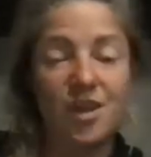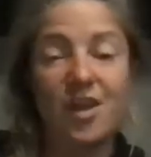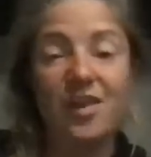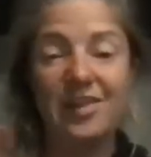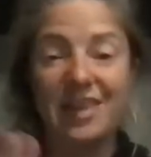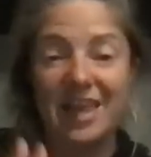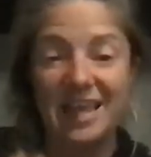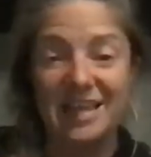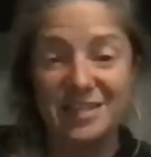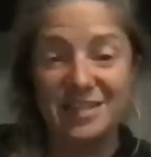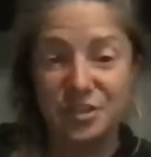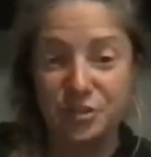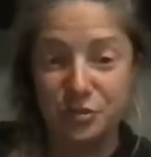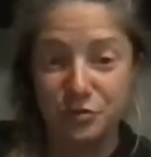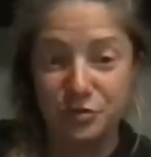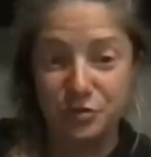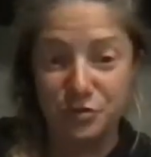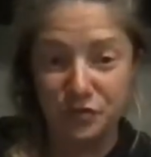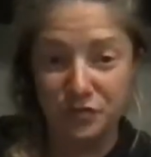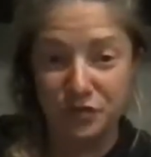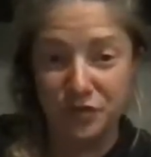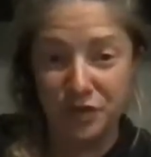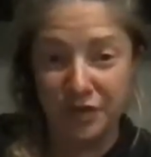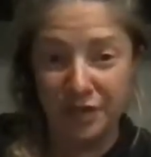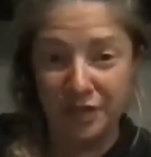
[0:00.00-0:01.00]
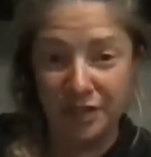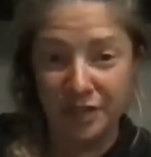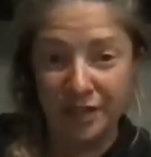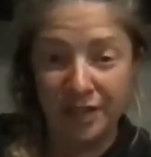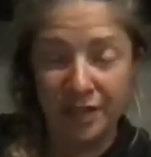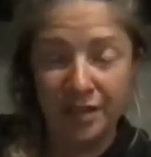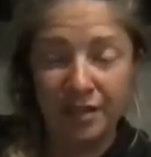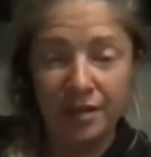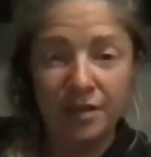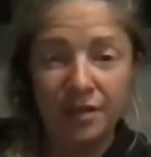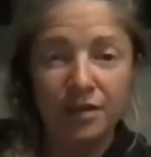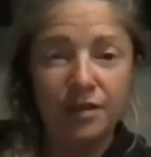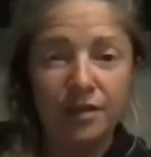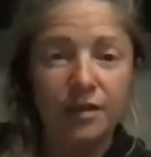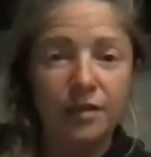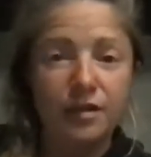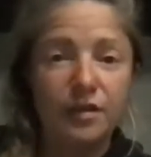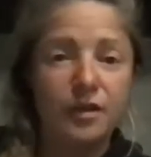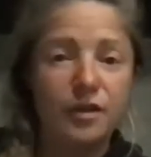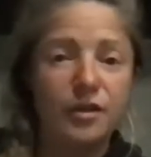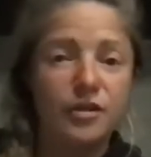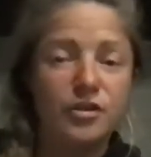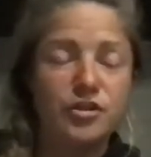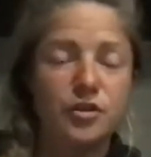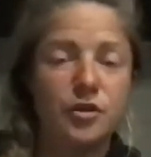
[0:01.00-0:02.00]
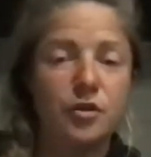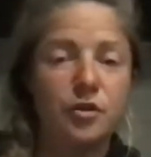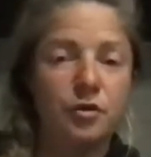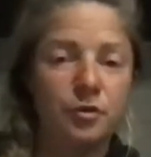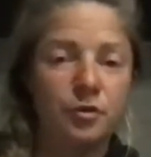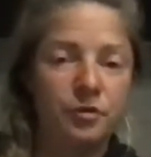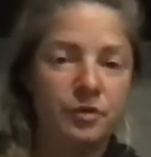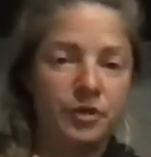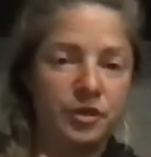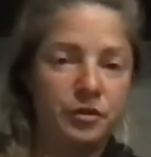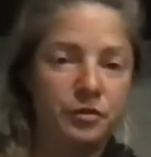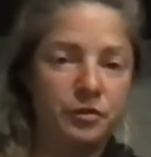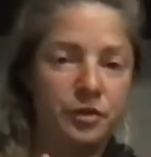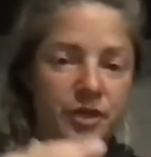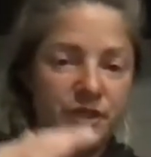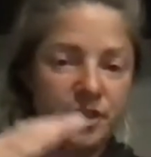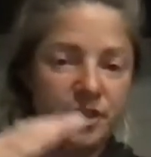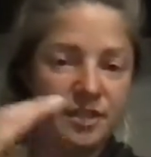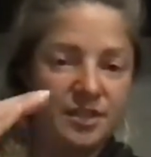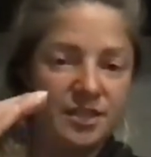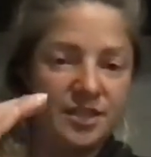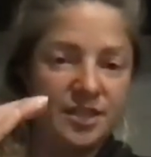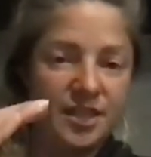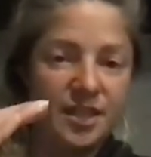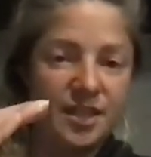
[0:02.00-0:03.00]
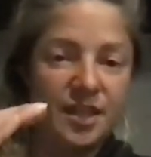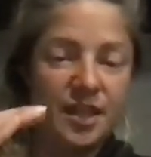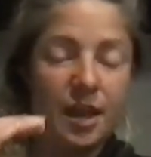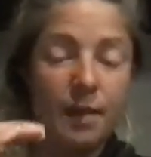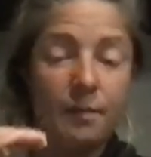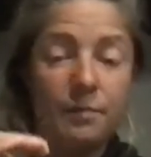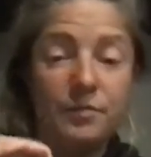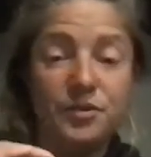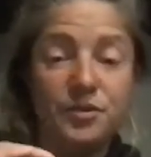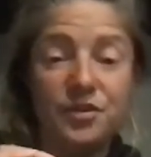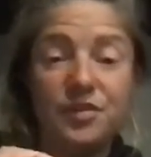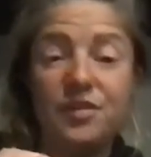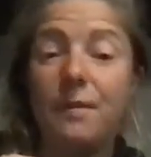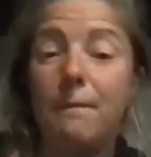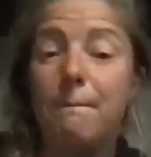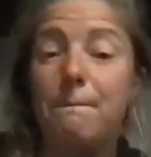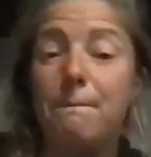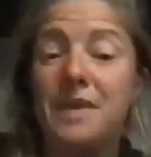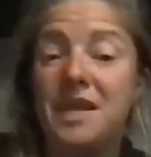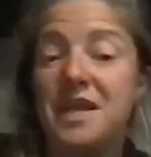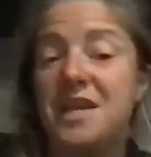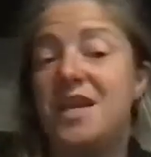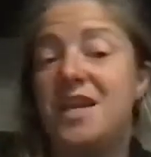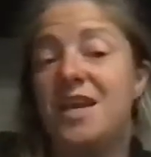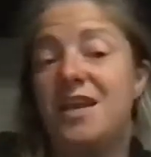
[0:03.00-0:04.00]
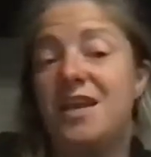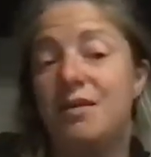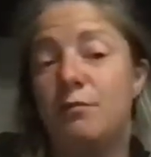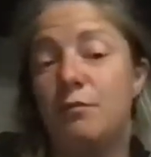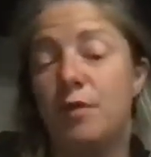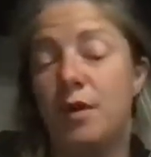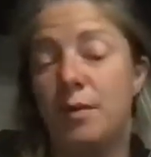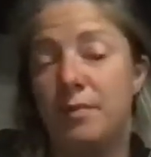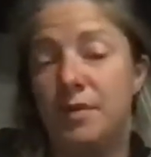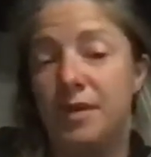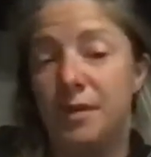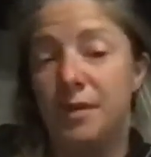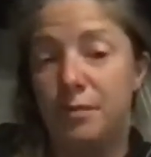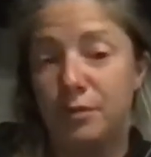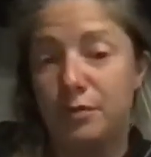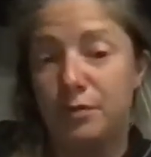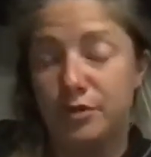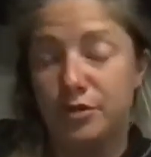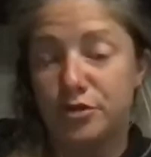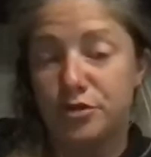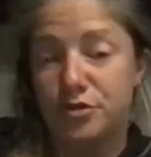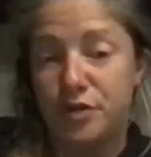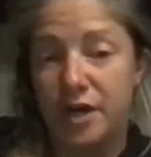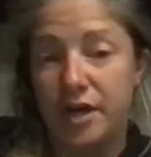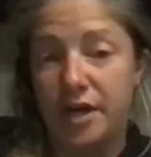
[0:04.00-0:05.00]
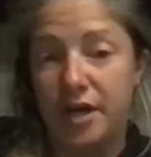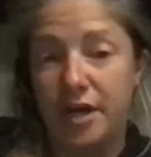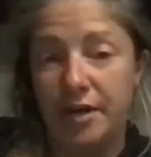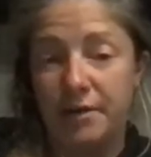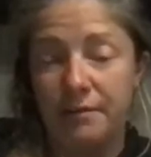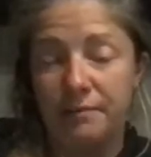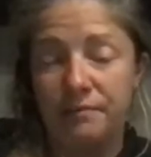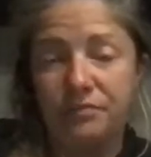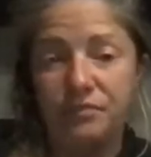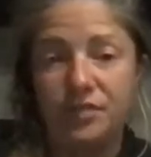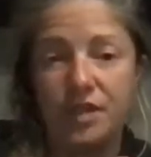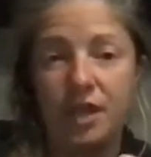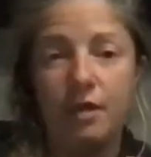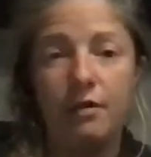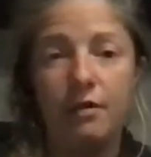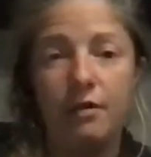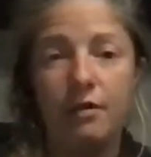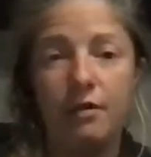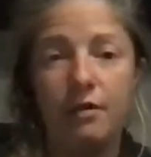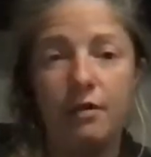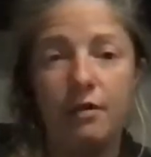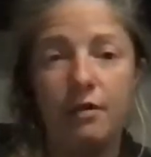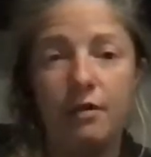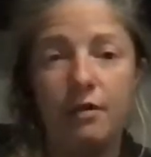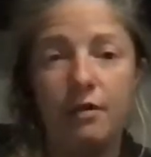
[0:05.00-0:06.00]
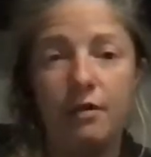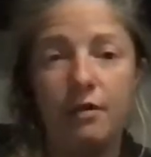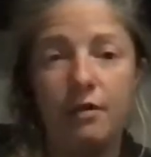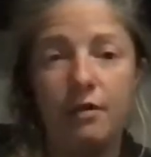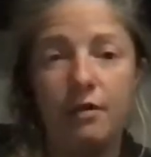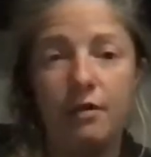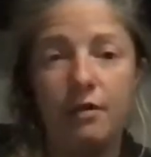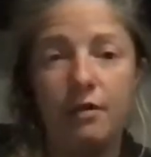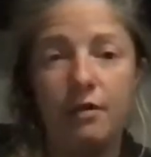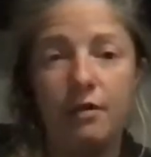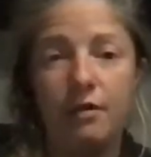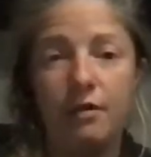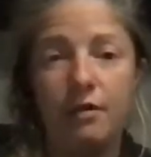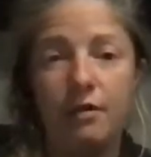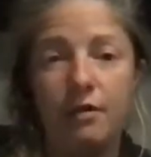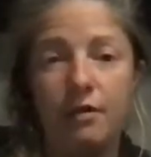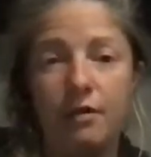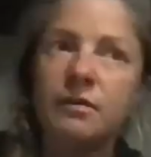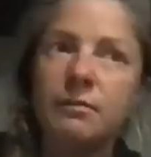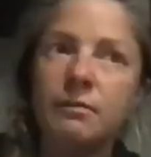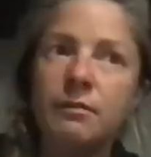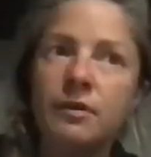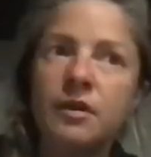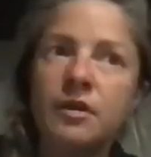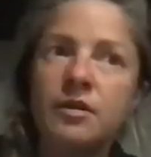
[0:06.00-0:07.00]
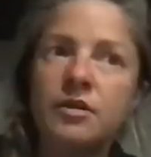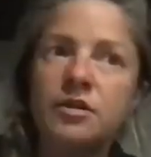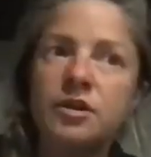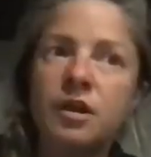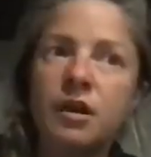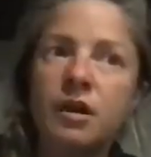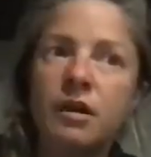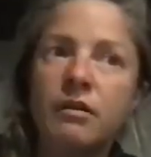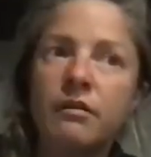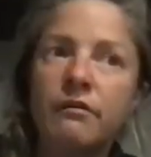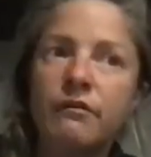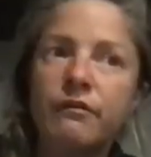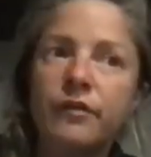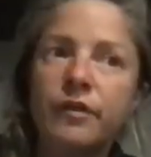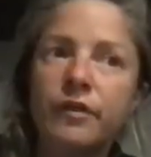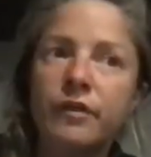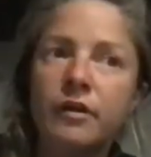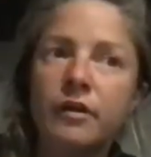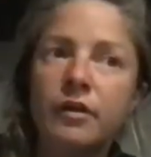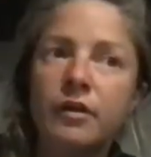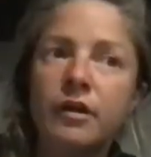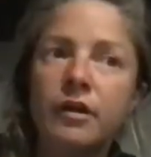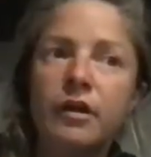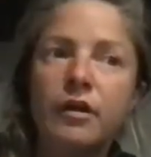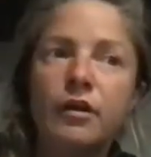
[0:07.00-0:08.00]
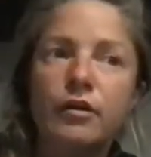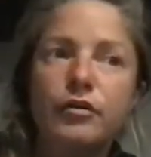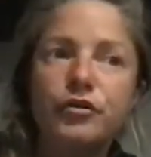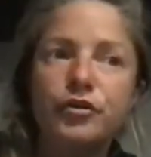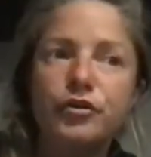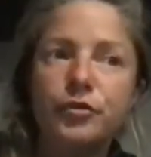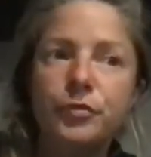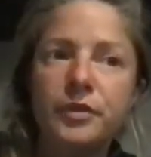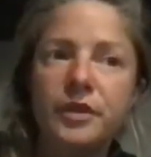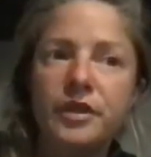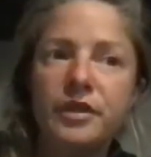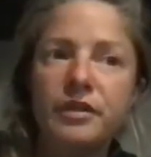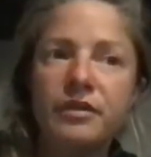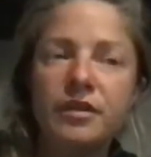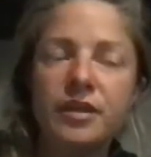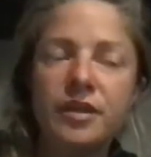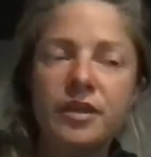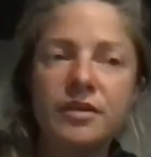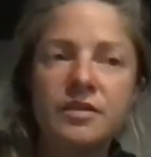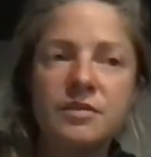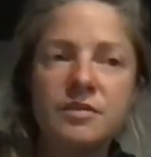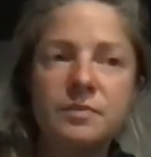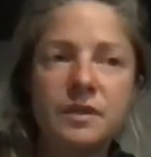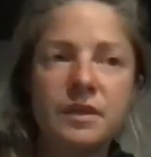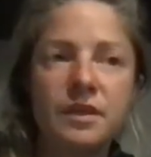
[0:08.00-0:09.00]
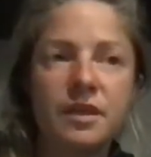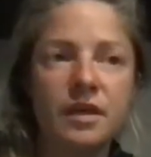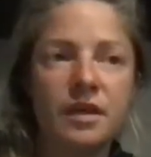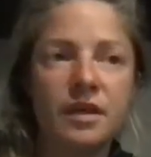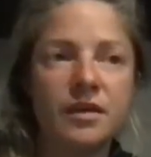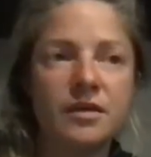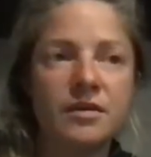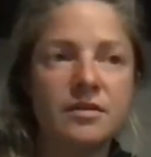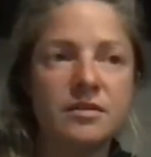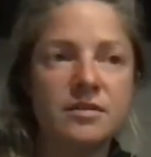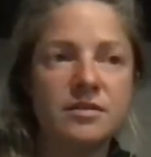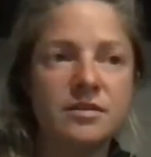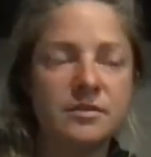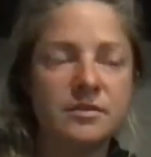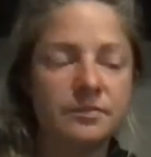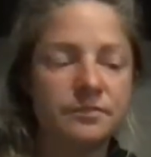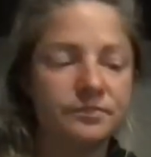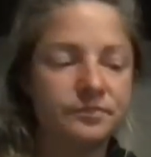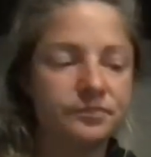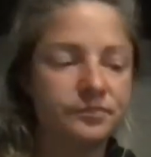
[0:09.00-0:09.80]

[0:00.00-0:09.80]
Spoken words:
less user friendly. So you can see up to the minute what people are trading. Now, I don't recommend looking at the minute chart for too many things because